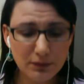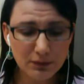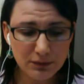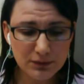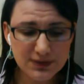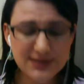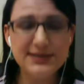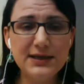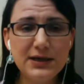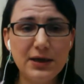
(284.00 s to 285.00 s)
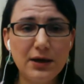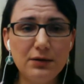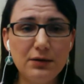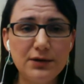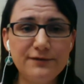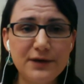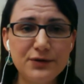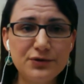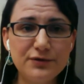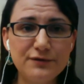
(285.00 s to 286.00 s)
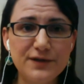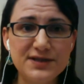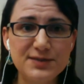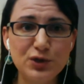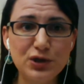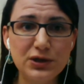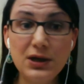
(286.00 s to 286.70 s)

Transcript: CEO and founder of Facebook,